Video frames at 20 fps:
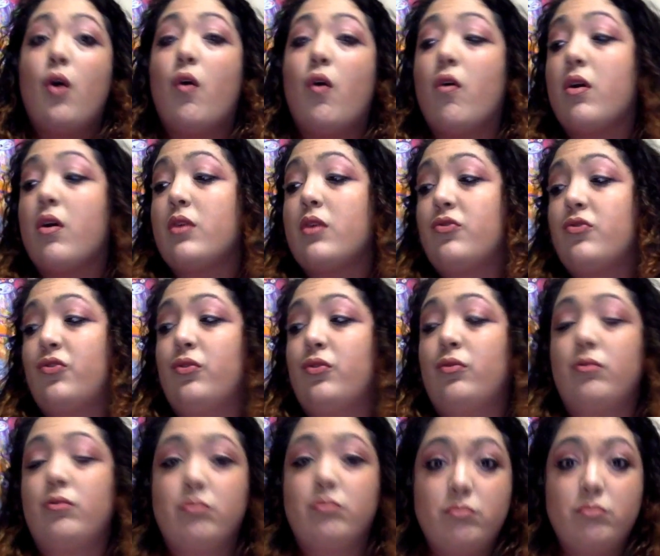or to
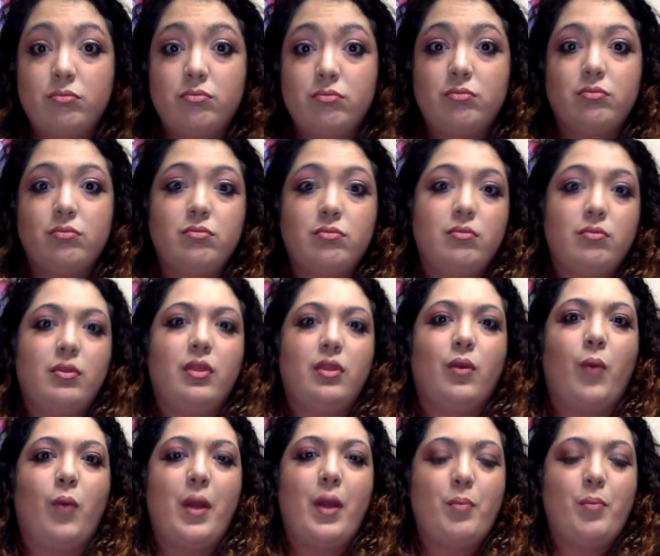the
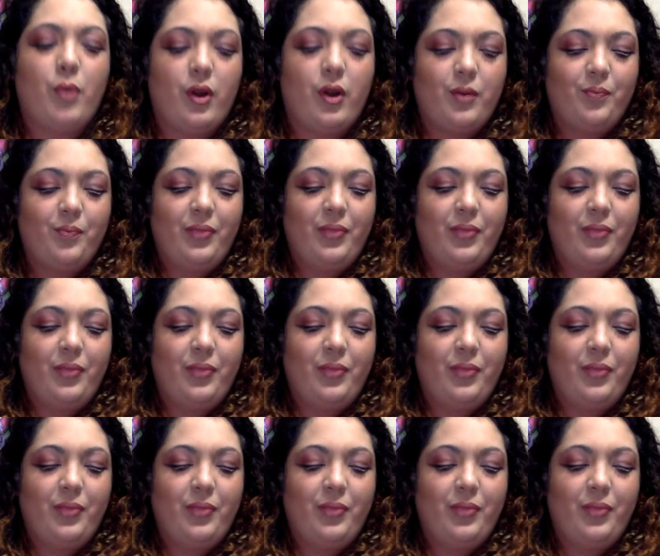whiteboard.